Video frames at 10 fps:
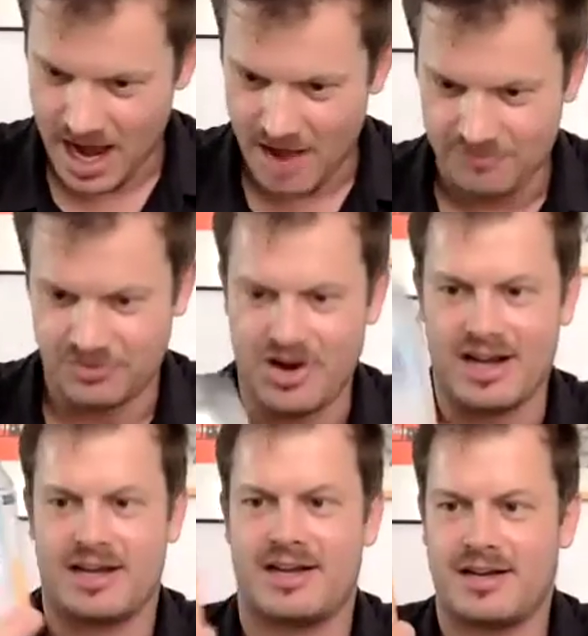I've
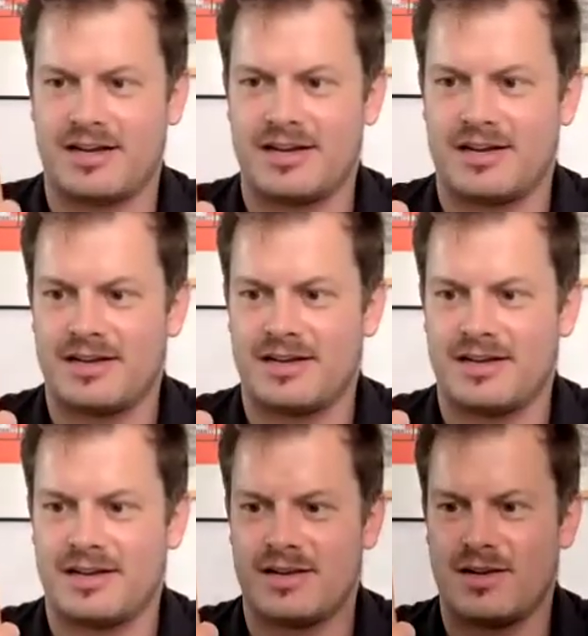drunk
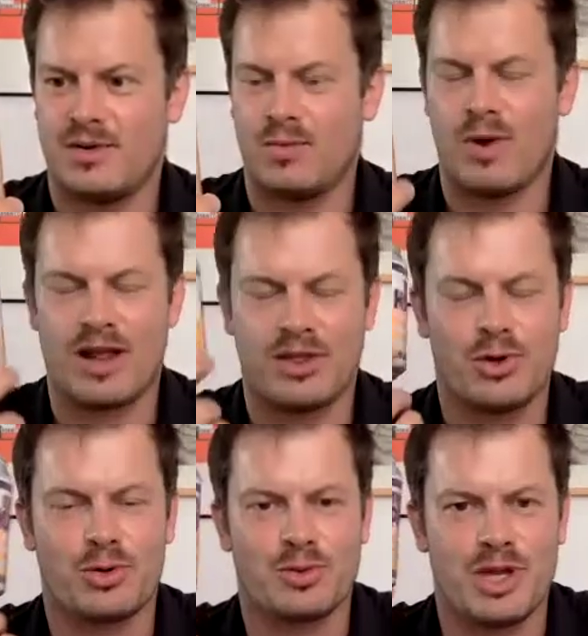what I
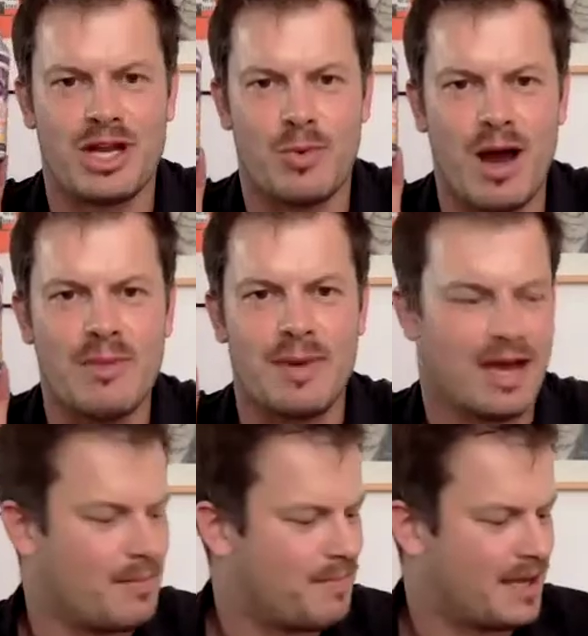thought was only 1
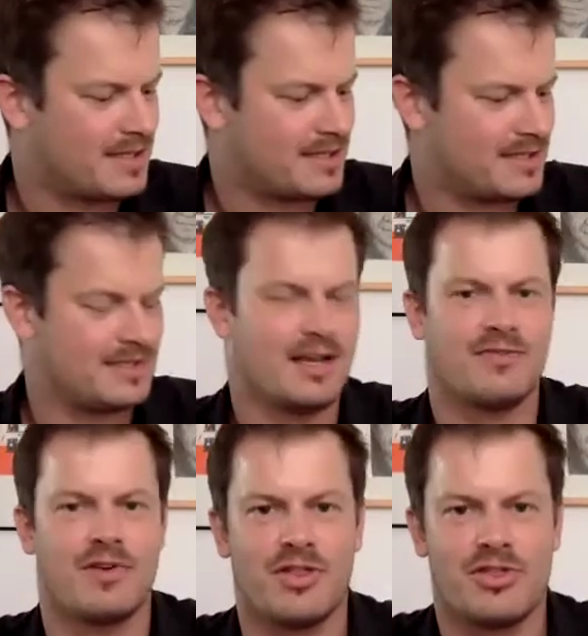beer, but
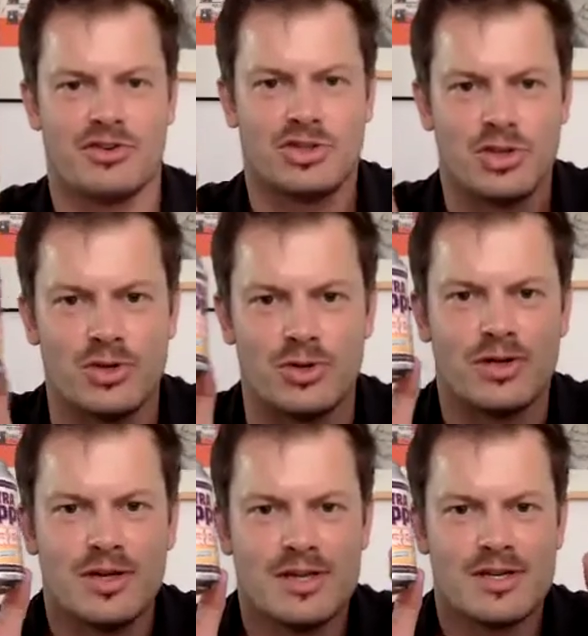I've gone through 2.
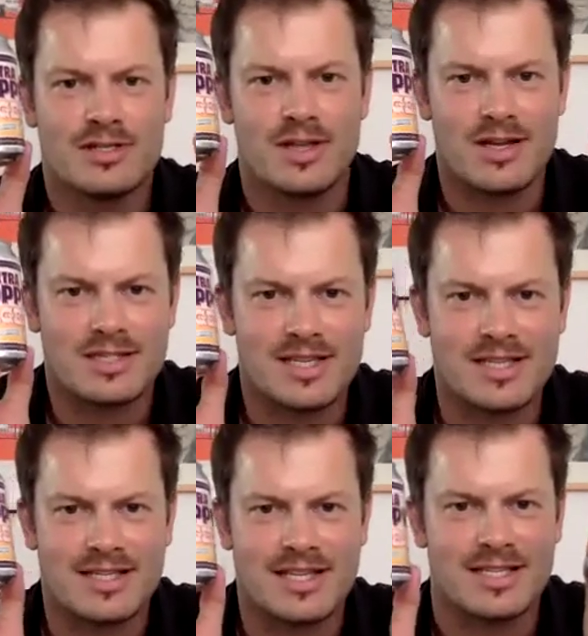So it's
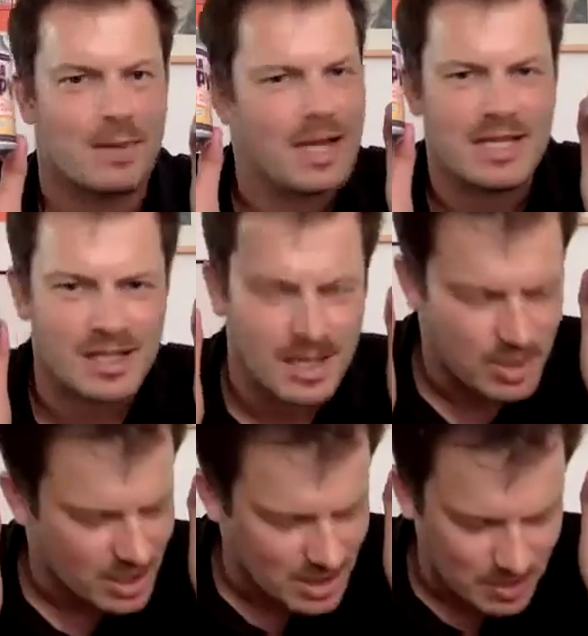just
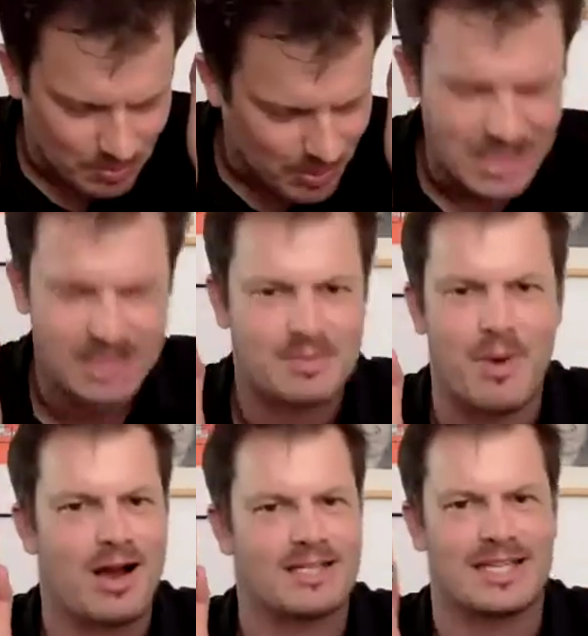it's a brilliant
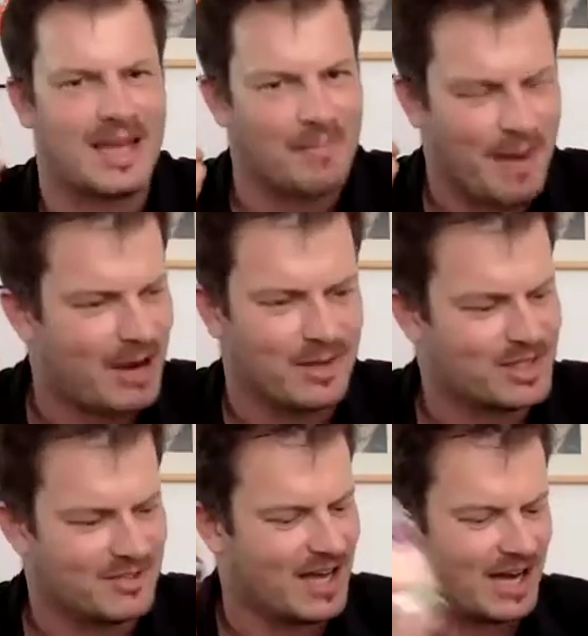marketing campaign
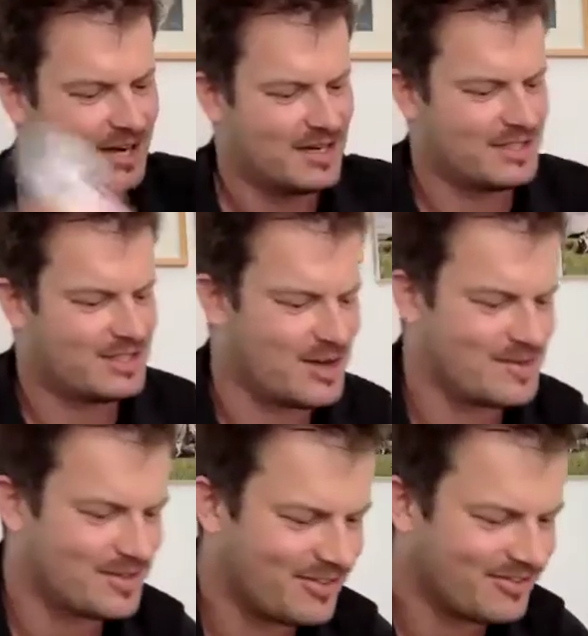what you've done in terms of.